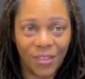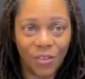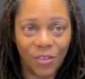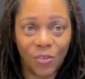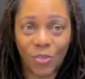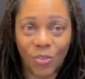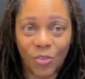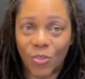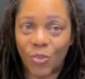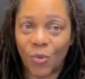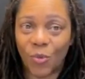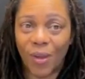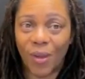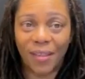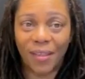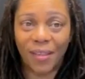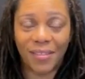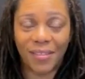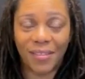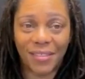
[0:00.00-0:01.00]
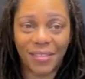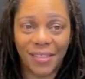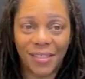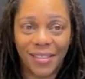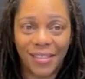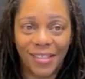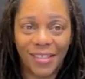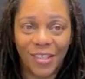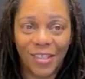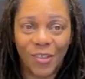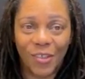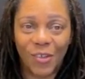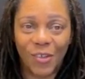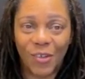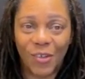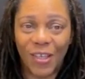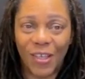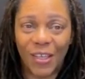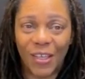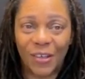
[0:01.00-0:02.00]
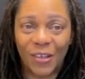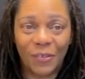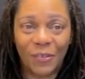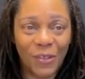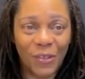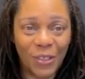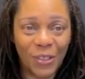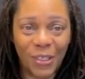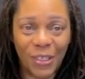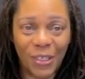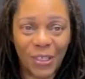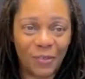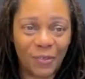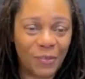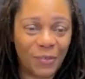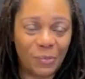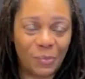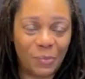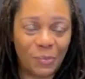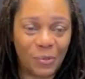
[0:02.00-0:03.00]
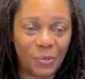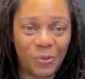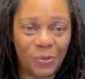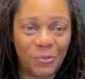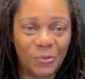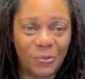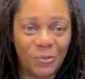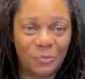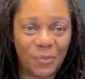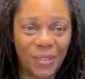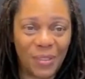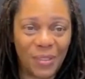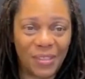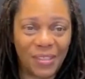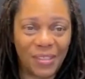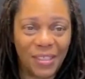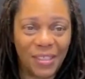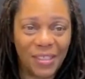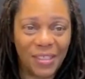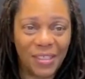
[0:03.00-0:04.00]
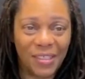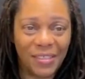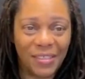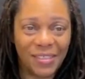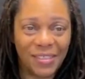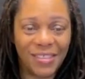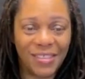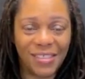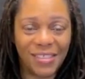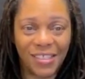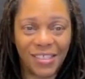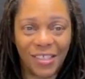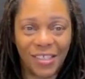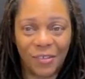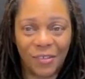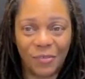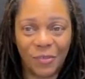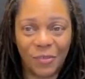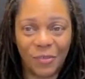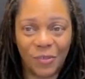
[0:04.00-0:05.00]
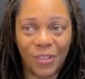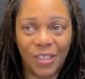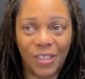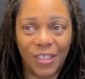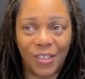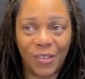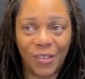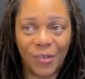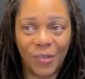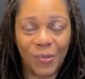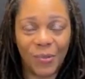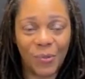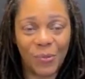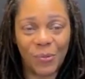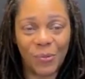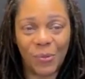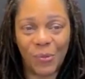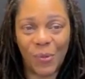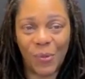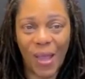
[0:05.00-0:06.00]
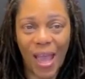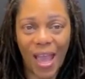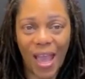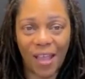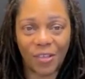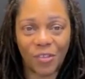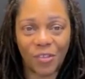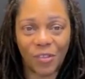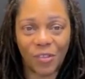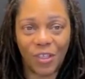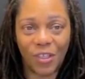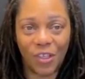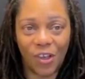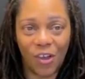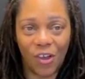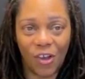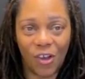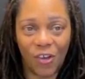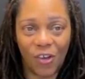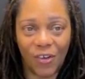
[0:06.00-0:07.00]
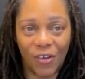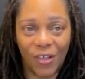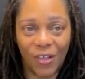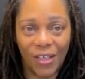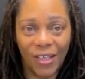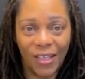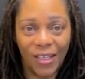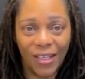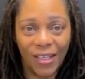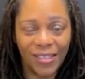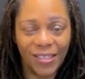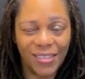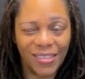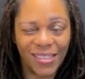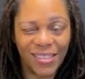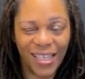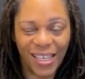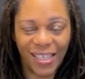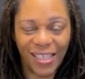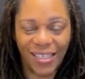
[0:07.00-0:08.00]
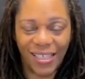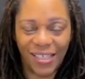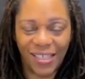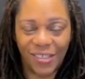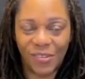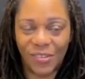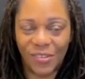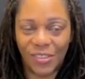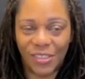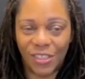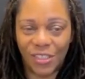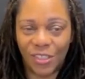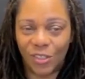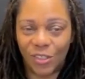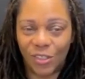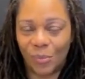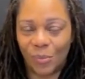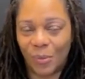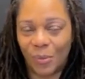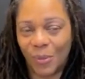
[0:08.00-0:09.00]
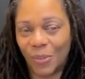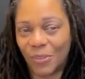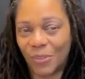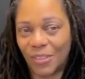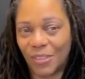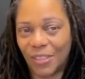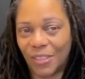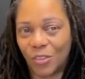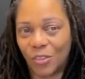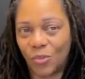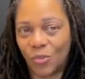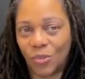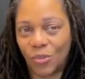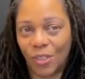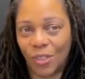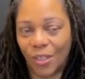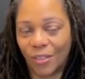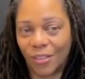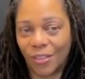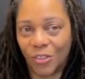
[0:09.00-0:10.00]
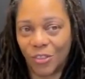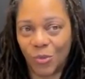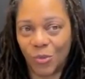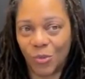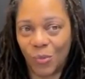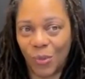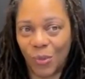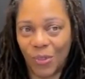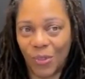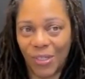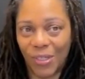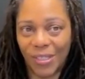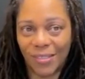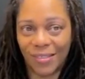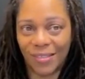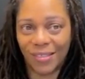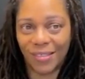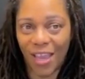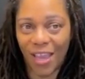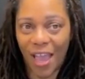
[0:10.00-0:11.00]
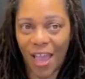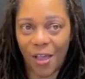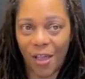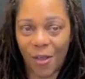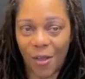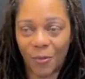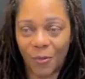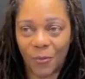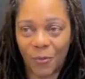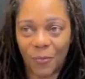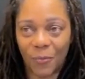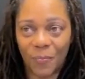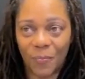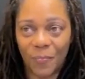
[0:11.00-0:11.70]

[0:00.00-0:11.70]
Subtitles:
your strengths, your area of improvement, discovering who you actually are. Because I can guarantee you, the person that you thought that you were as a child,